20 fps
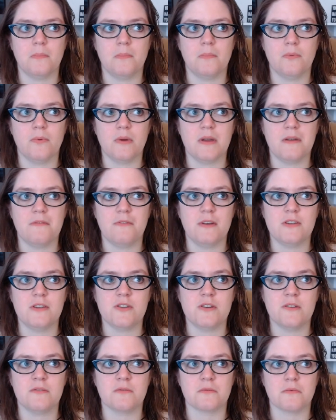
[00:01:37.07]

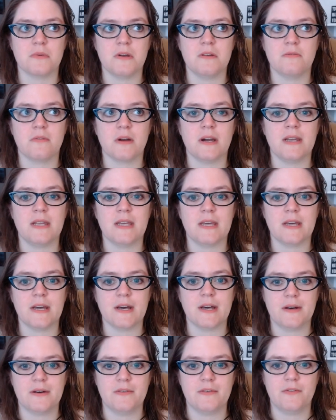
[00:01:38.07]
revision, rewriting
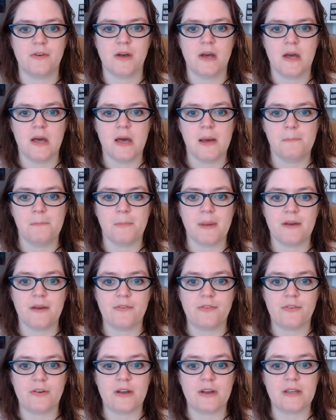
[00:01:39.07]
of my
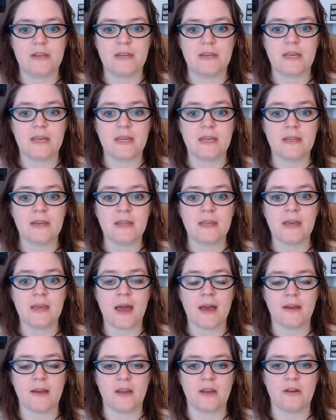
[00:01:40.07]
friend Andy
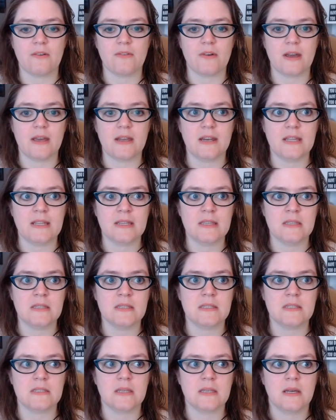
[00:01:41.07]
at Get Right
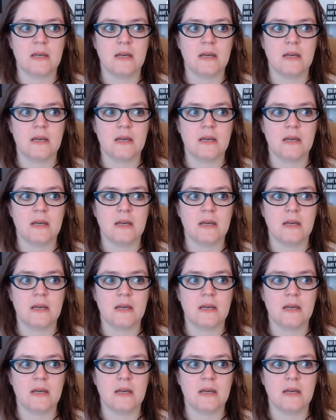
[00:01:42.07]
In's